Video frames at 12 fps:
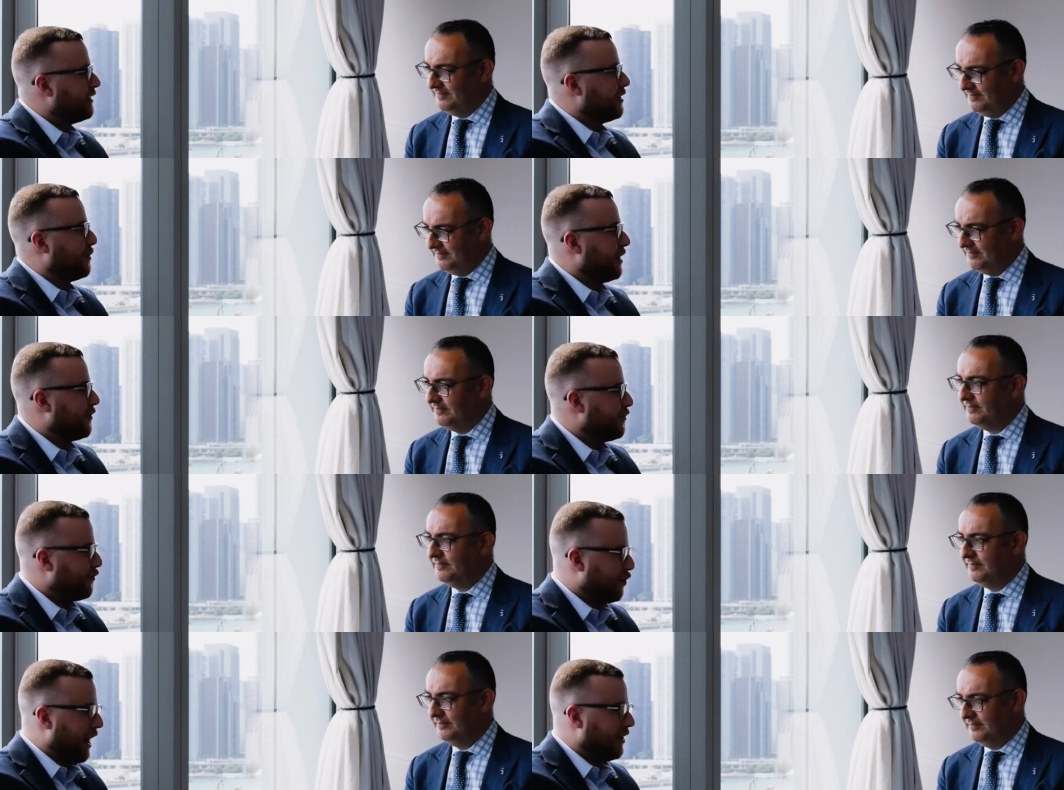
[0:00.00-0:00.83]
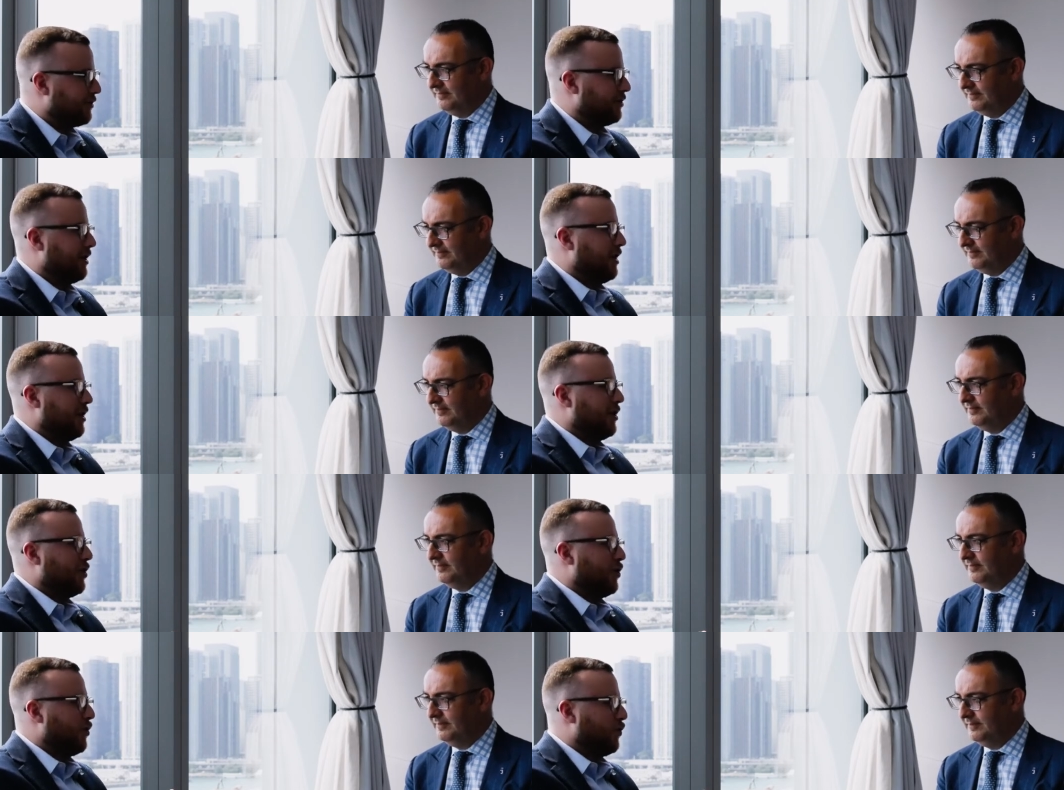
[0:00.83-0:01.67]
Speaker 1: something fresh
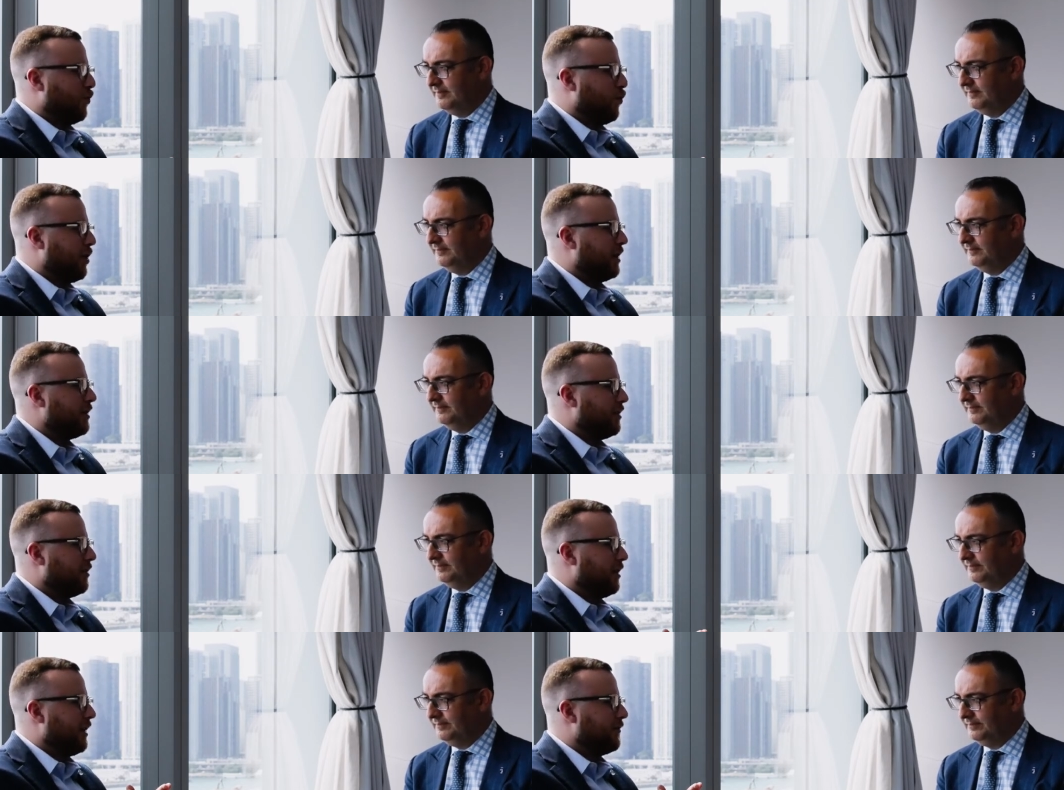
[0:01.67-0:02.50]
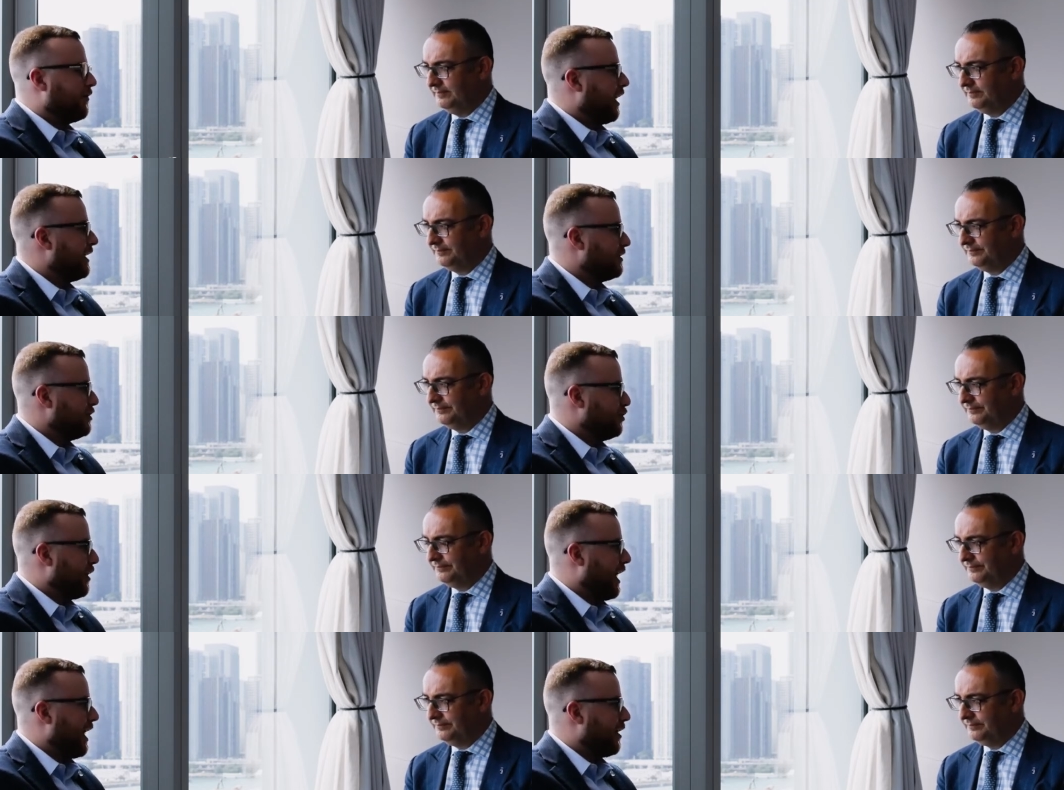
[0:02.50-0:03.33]
what advice
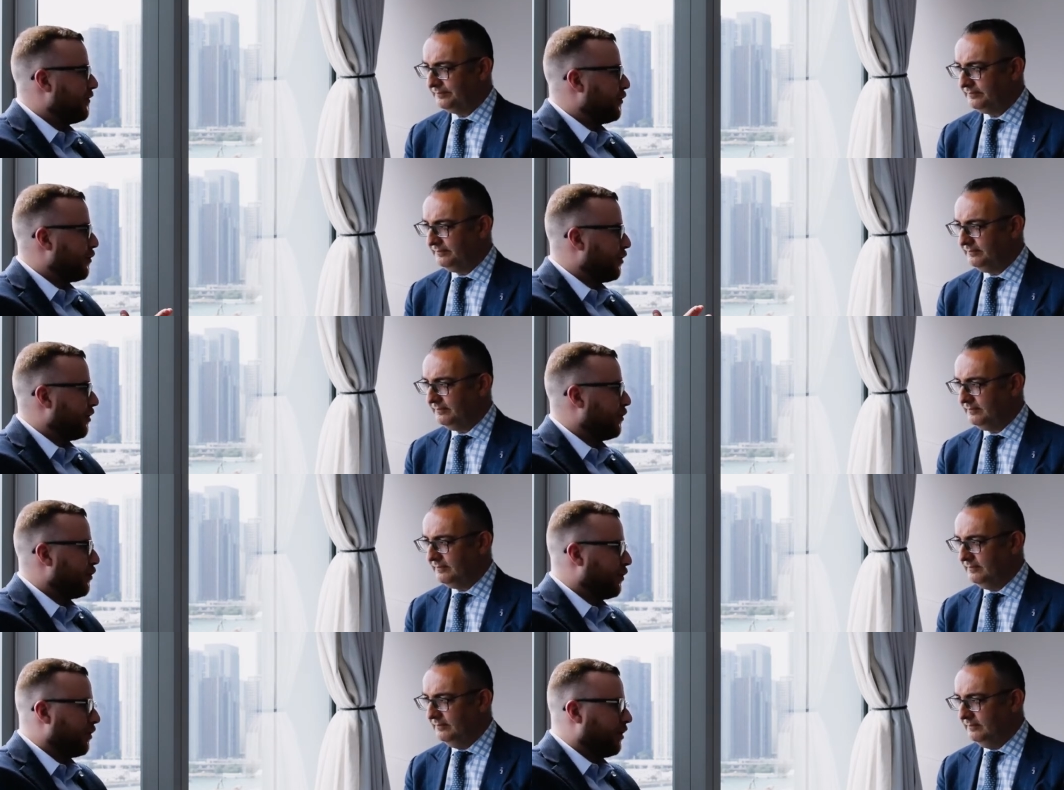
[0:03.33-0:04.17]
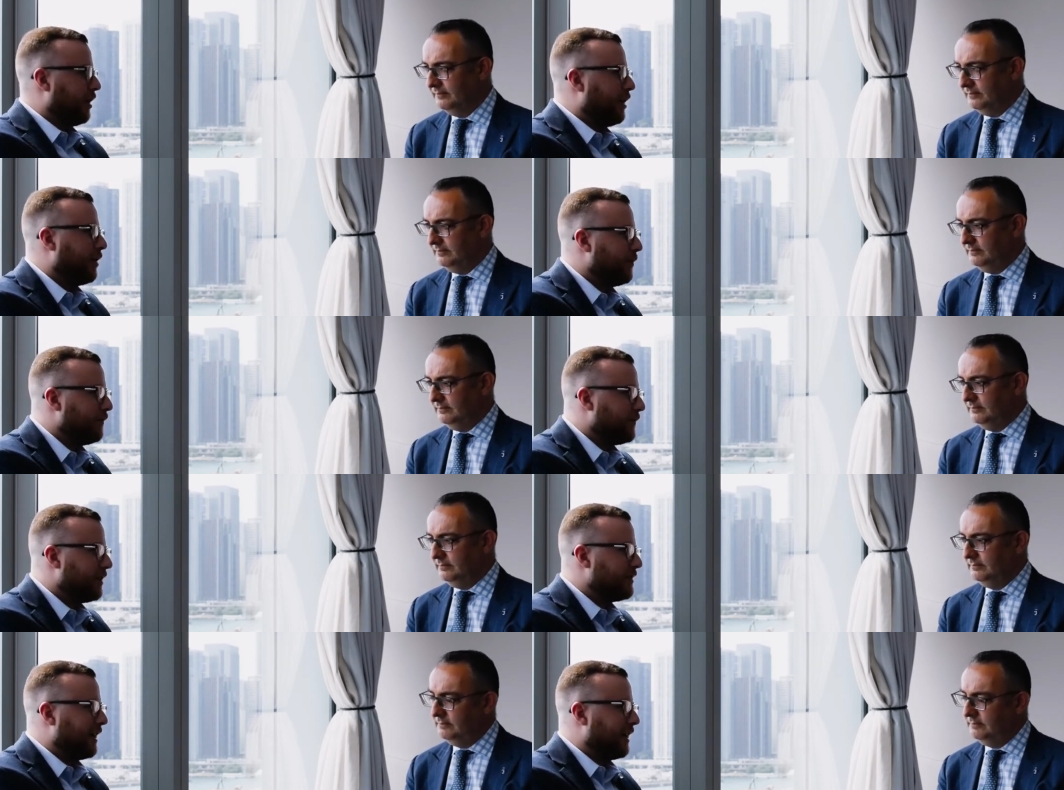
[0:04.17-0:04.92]
do you have or, or um,